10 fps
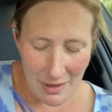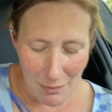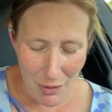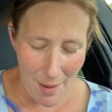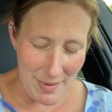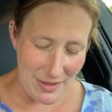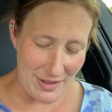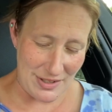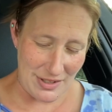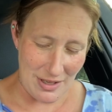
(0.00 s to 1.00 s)
bought me
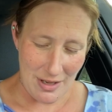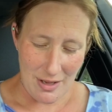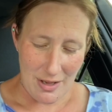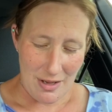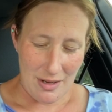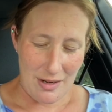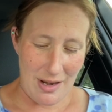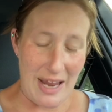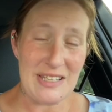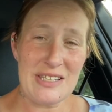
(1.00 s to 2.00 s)
this
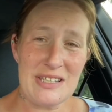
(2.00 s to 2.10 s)
nice